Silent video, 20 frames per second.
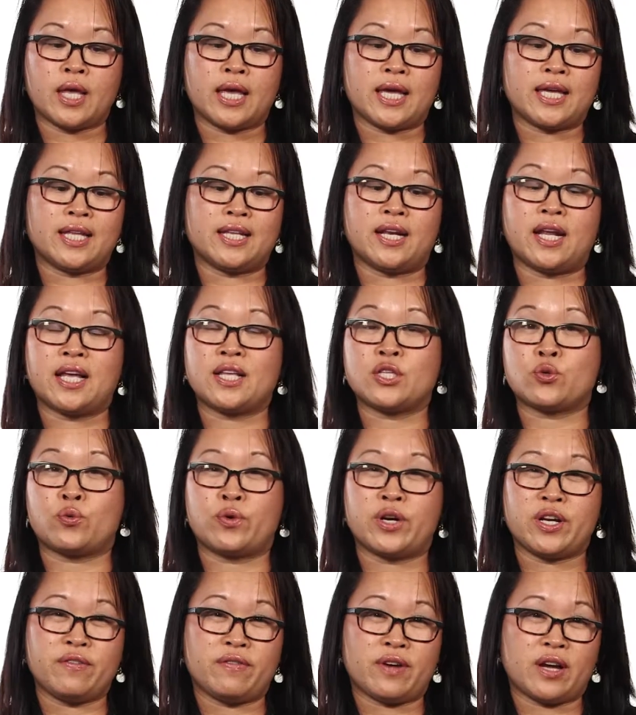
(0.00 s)
in
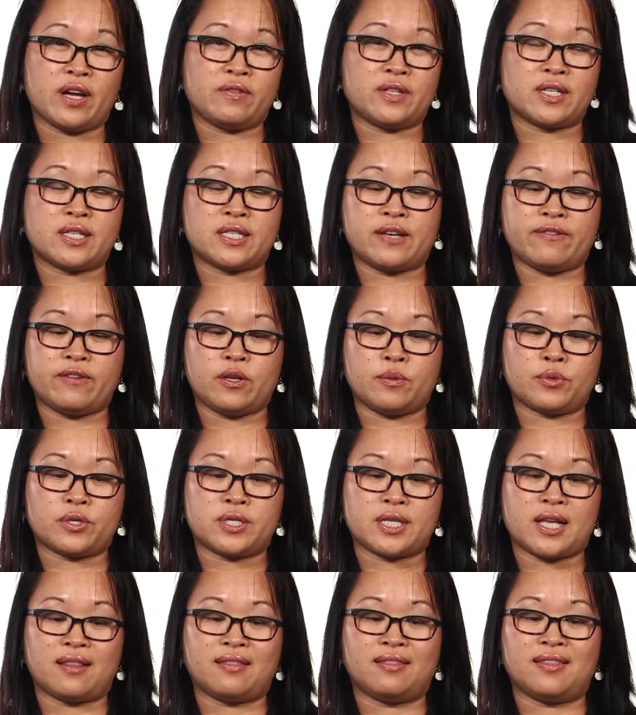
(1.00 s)
25 to
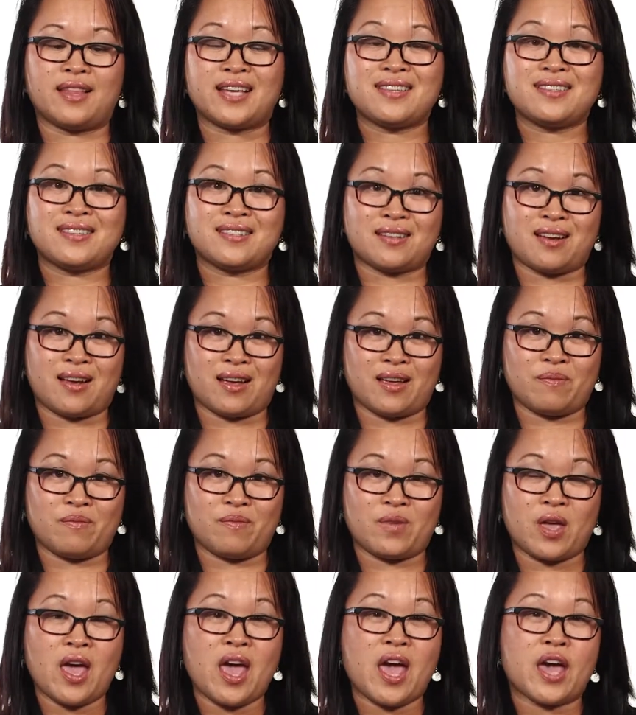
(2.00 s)
70% less time,
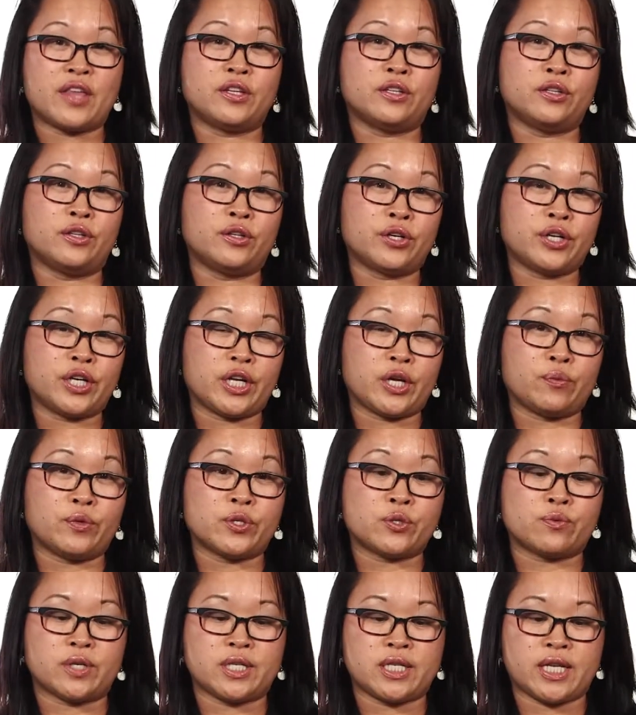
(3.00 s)
and the learning
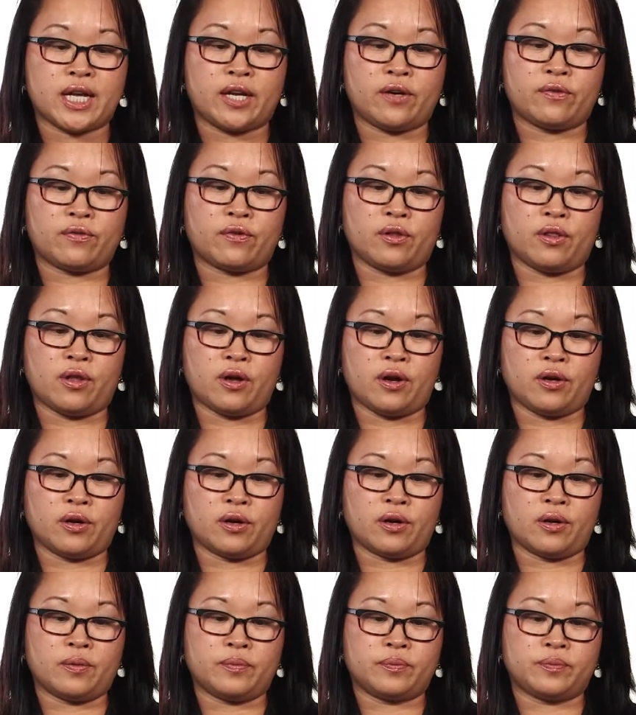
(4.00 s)
was retained for
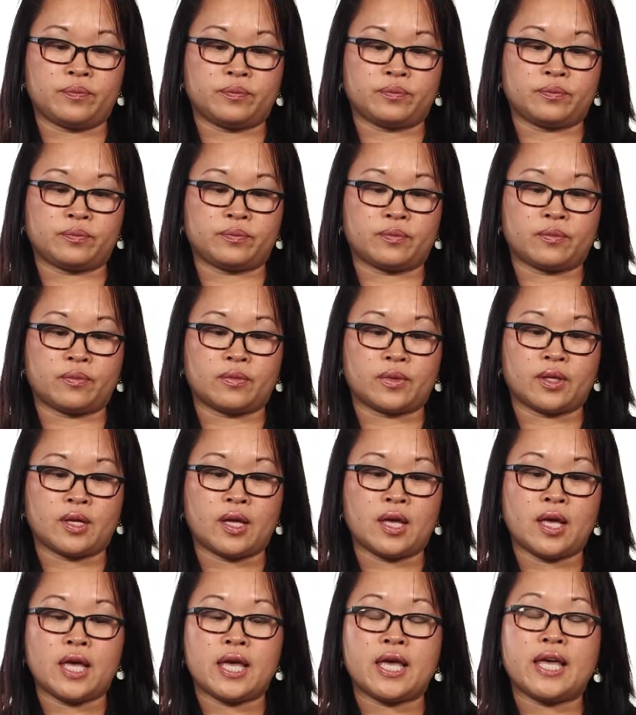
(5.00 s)
longer.
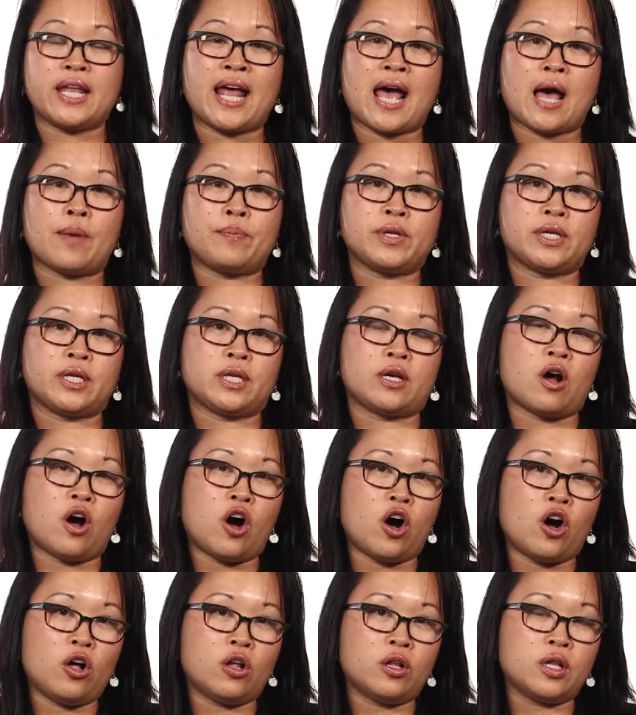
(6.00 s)
It happened in
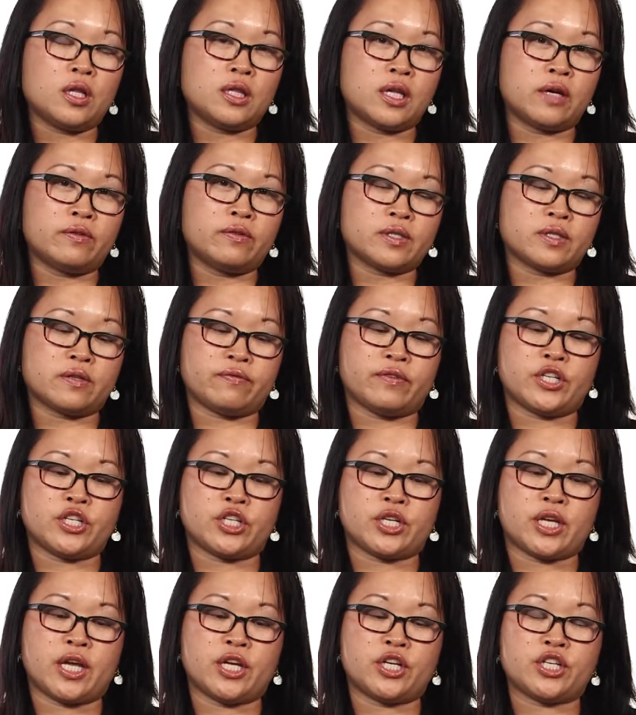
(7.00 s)
all levels of
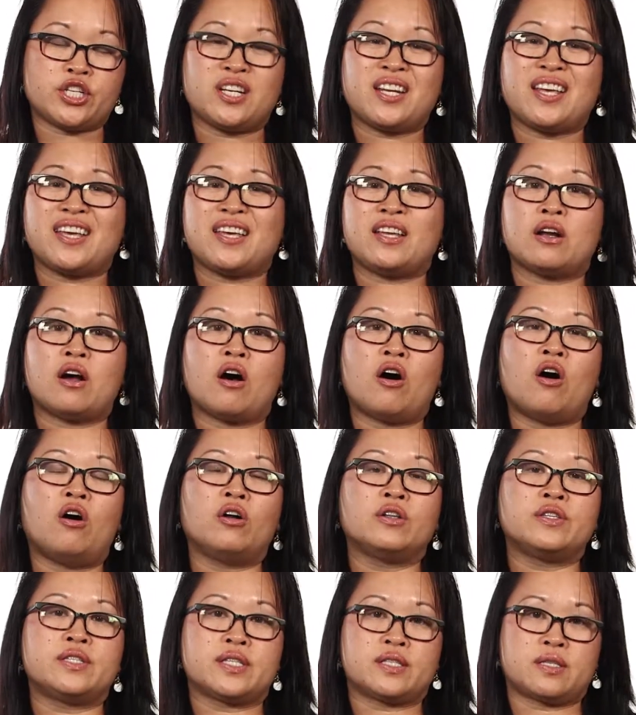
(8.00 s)
education, in
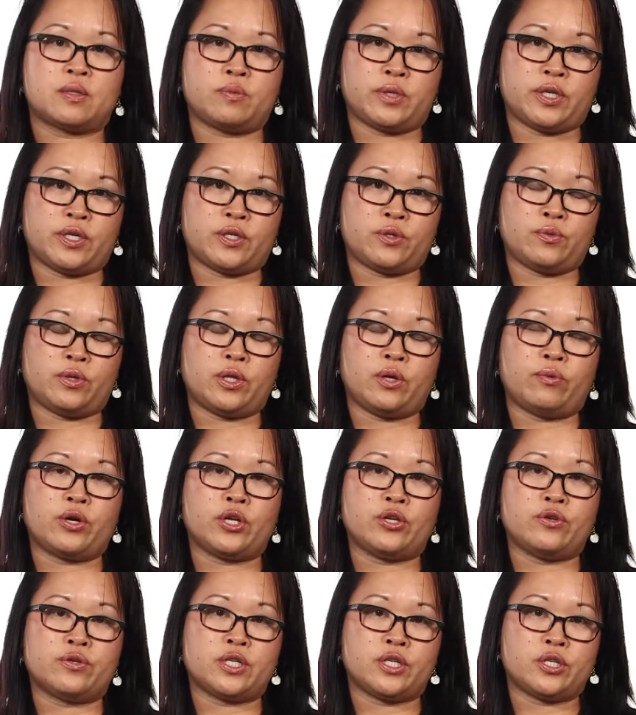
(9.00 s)
all disciplines, when they were
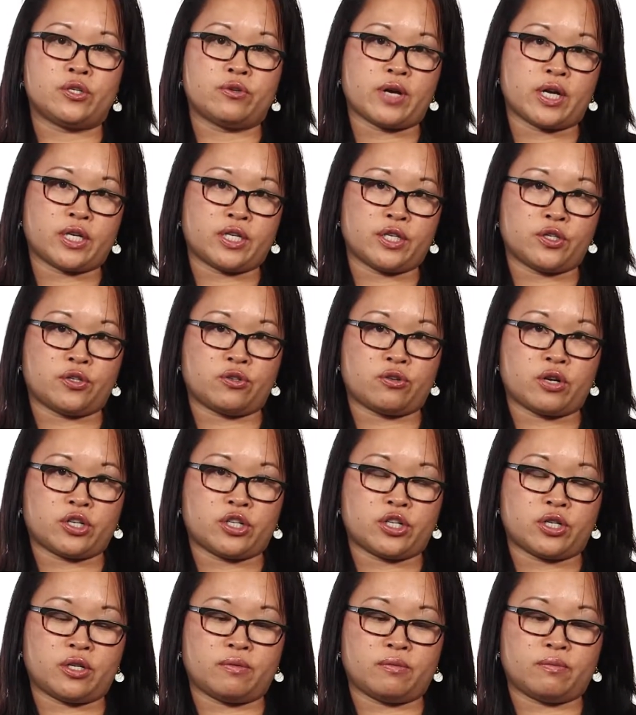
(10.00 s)
using direct
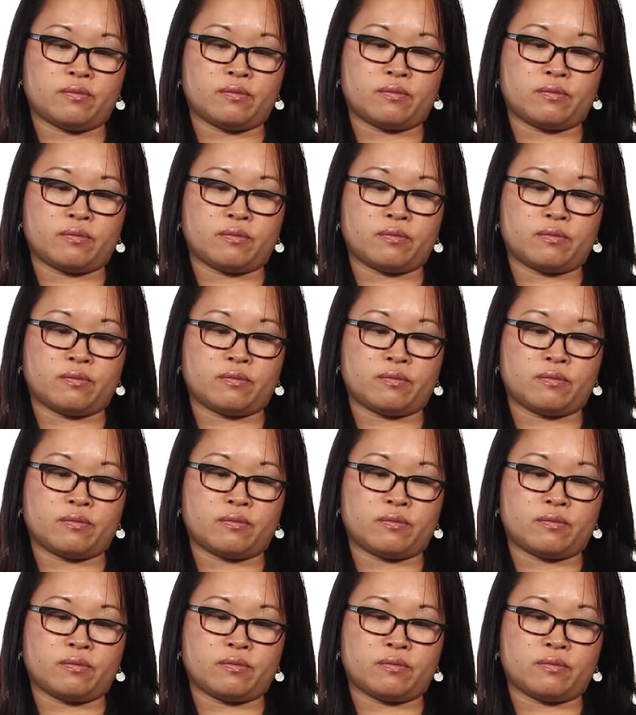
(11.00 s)
instruction.